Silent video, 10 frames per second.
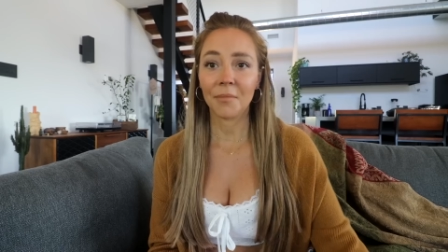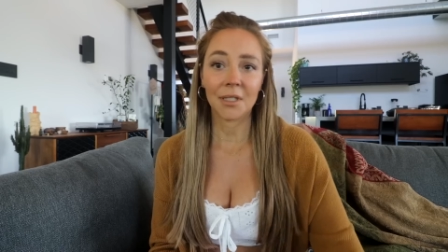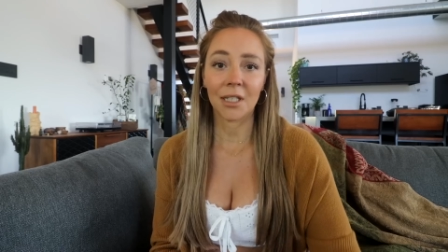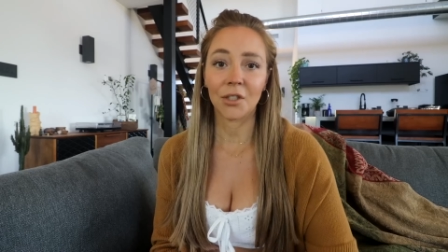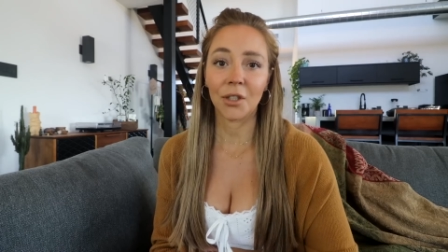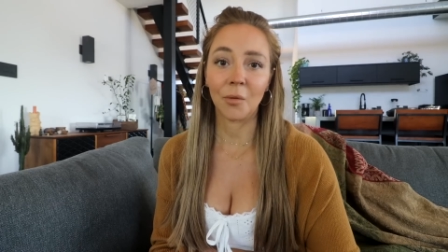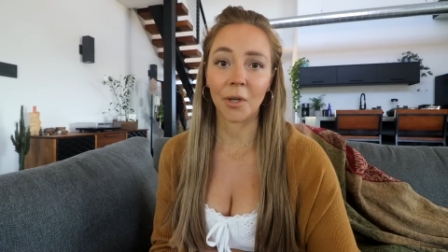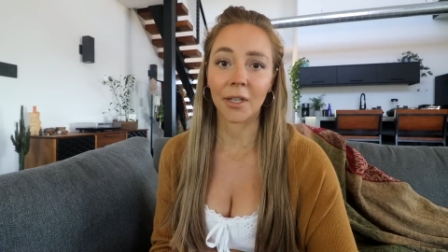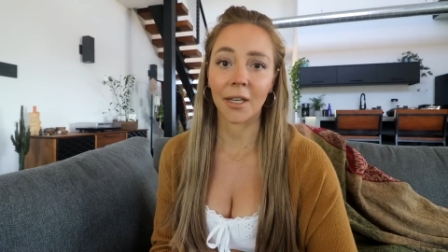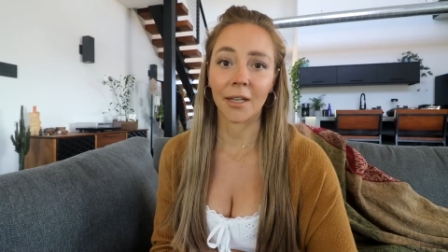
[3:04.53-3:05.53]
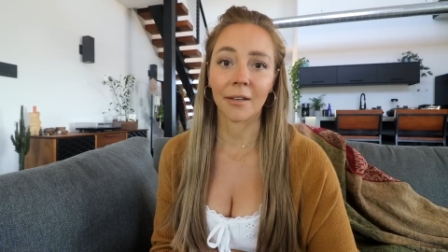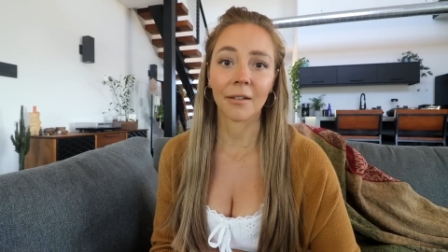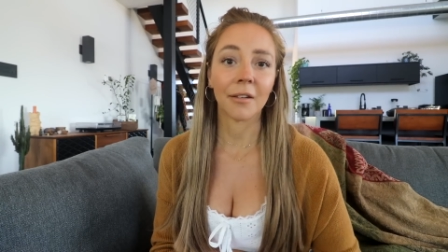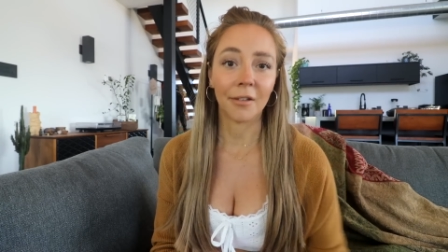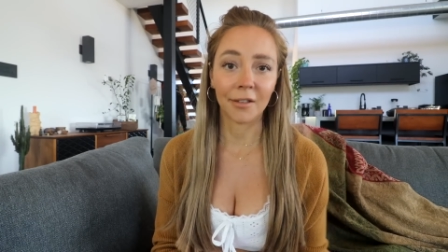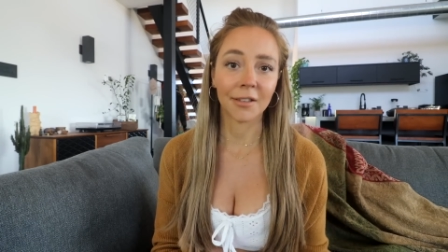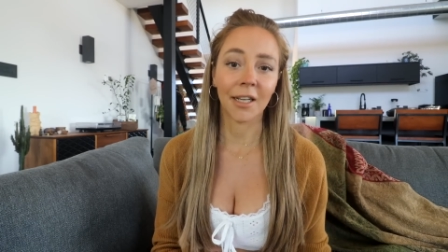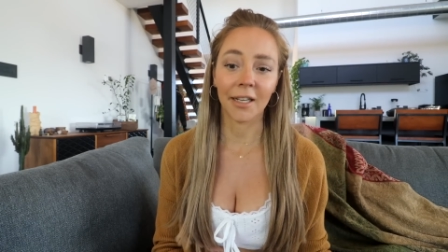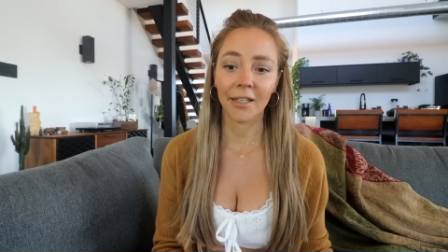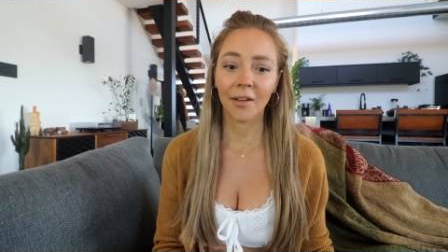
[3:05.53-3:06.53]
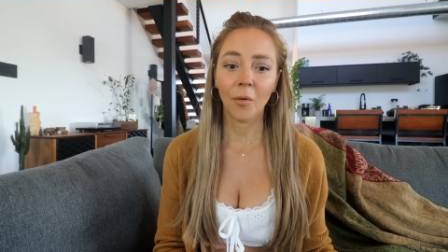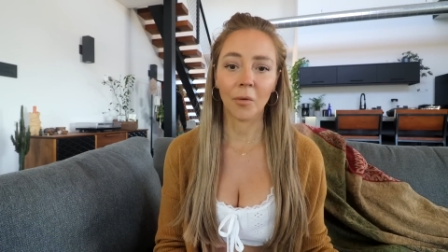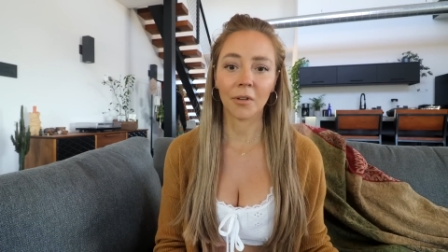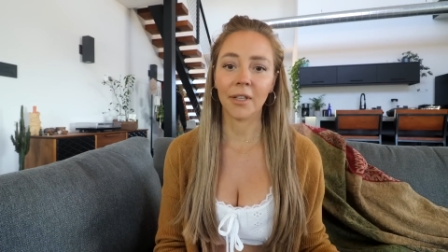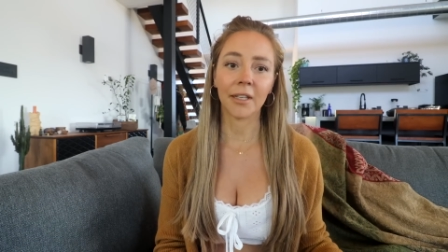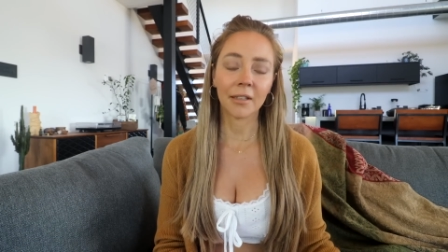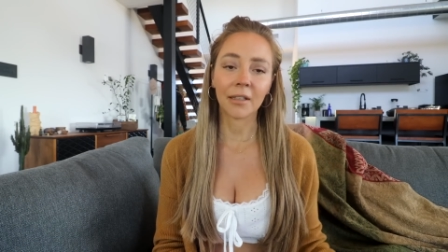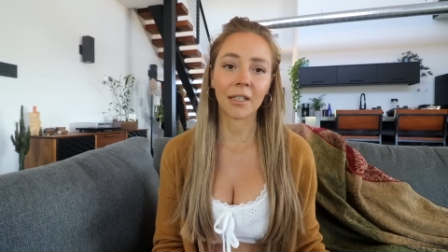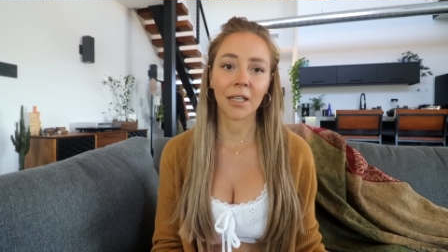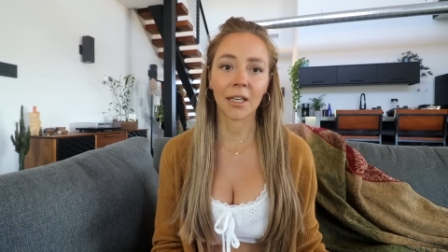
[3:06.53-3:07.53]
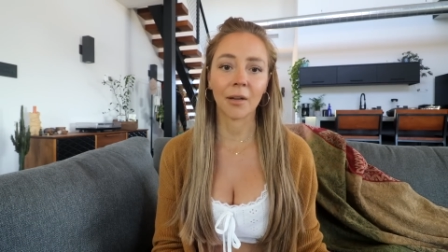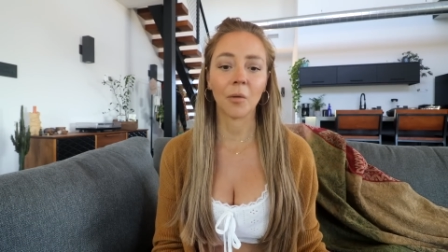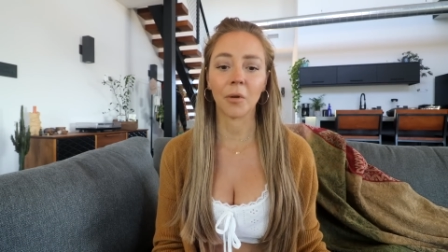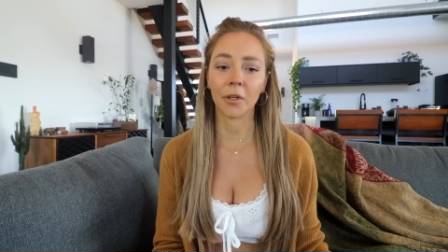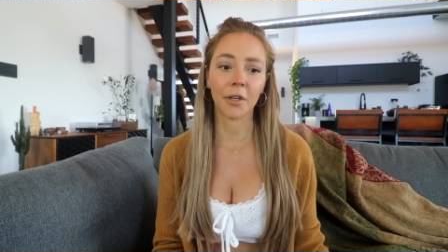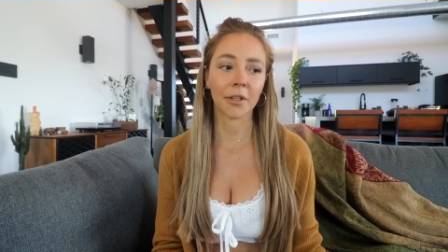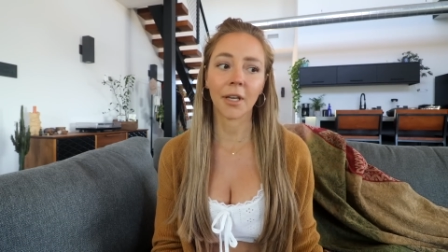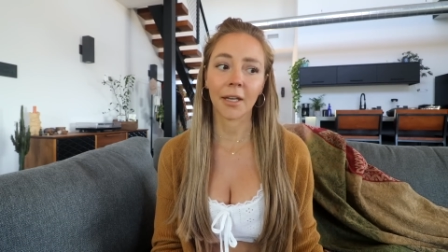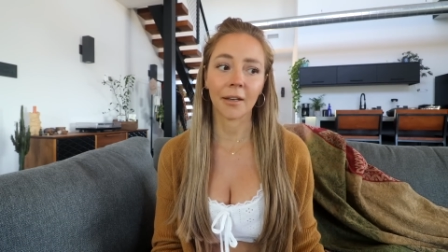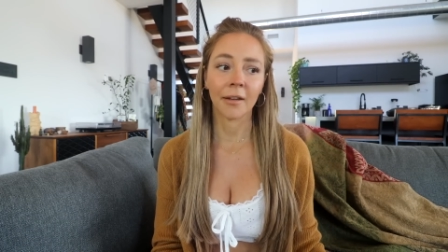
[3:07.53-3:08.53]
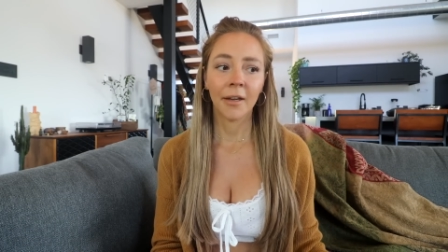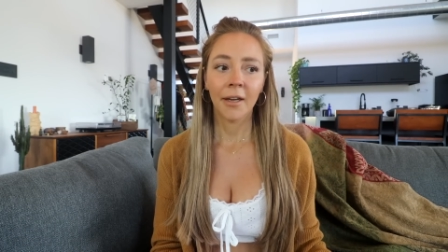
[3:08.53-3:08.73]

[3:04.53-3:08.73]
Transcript: essentially working all day or like cleaning or cooking.